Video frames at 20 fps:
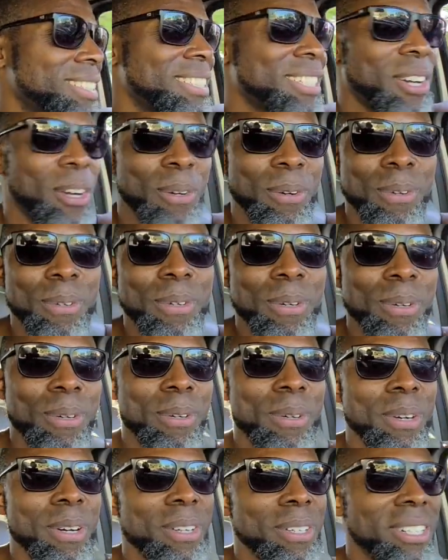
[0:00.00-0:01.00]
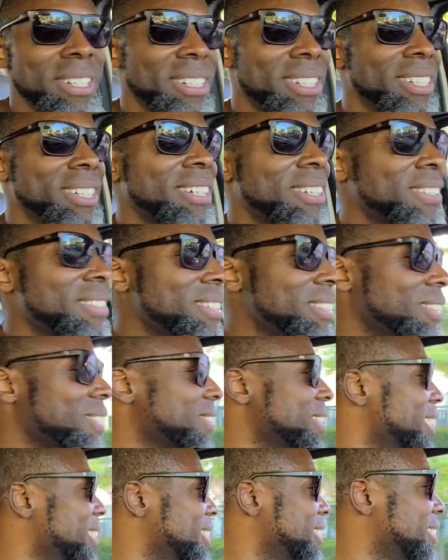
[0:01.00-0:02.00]
No, hold on, hold
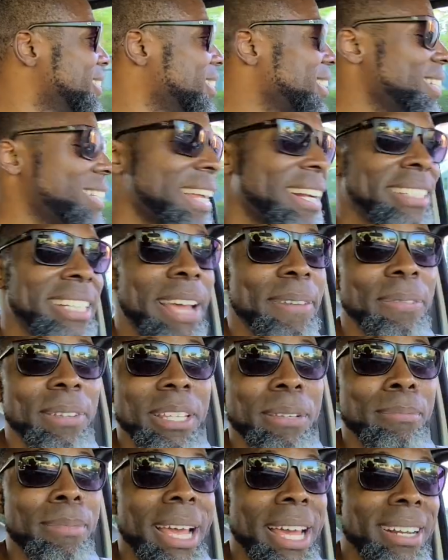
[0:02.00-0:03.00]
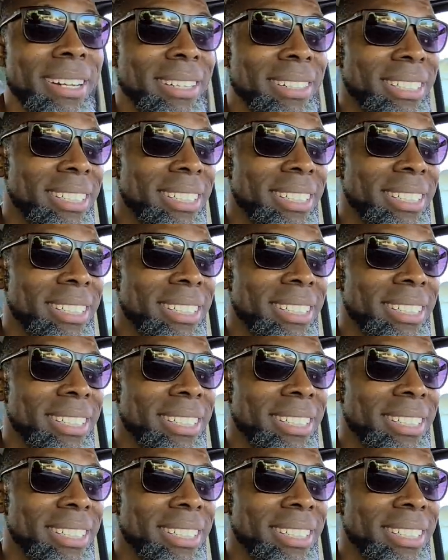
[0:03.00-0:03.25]
on. Let's see. They're definitely better.